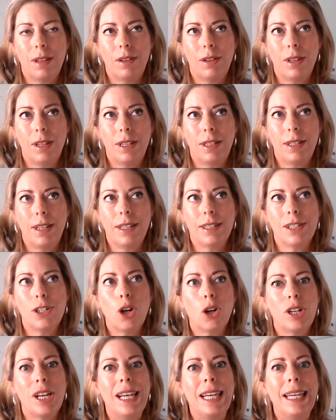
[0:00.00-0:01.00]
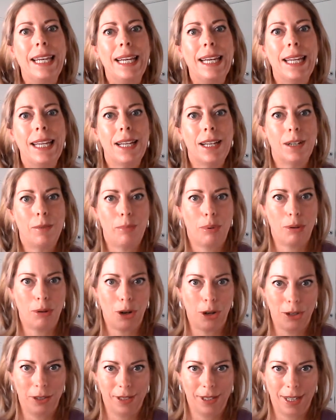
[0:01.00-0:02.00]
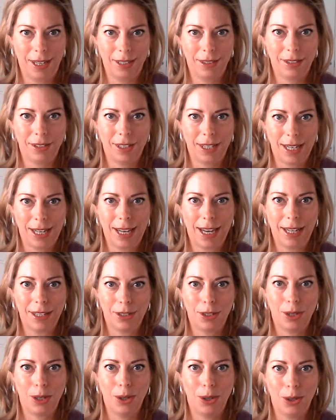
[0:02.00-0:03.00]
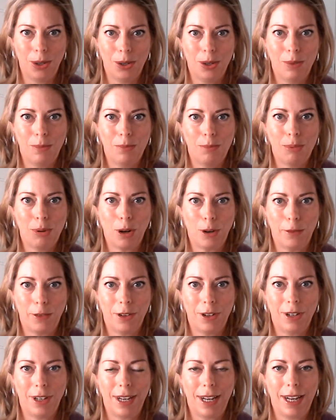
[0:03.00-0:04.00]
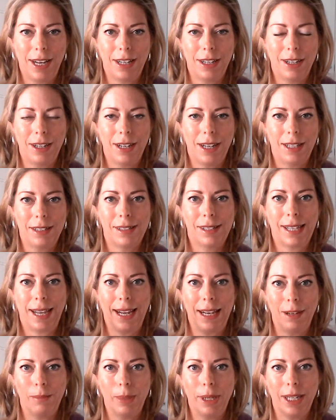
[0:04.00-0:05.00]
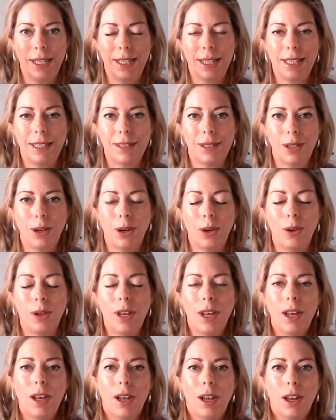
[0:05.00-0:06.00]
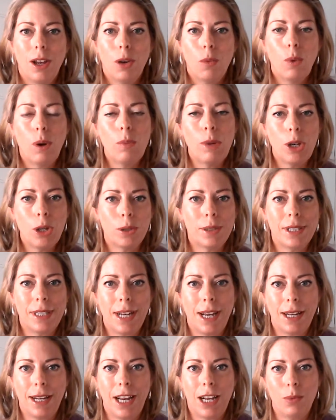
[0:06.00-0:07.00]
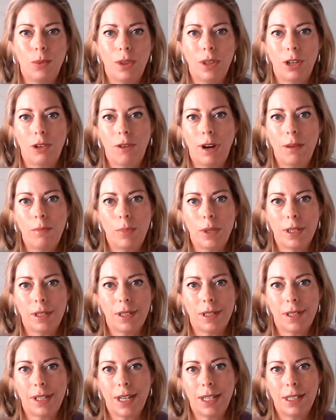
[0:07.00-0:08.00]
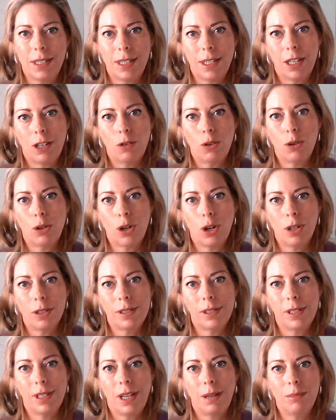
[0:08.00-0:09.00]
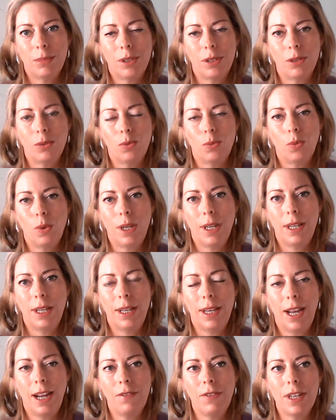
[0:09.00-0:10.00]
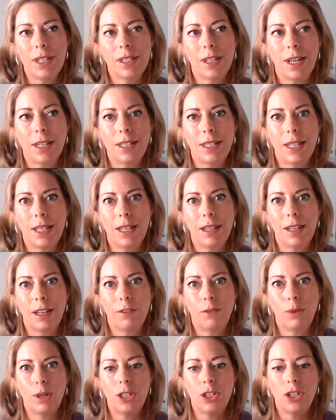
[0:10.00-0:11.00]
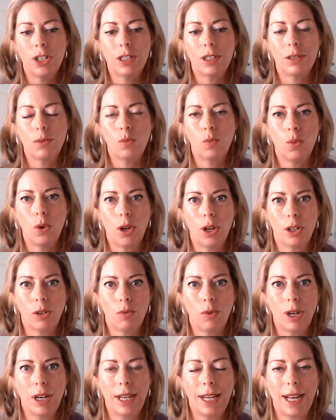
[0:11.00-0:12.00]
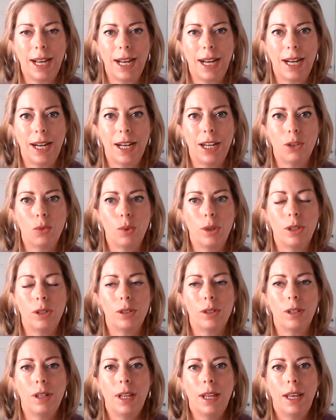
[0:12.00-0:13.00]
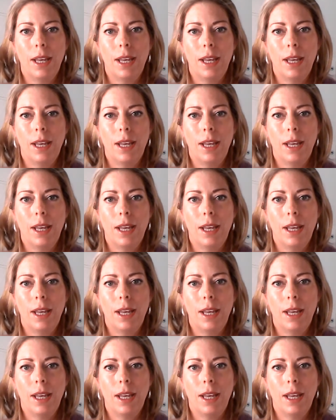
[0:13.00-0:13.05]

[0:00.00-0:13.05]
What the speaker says: it's not a linear process to get to profit and scalability. So when we all start out with a great business idea or concept, we have this idea that if we just work really hard, we'll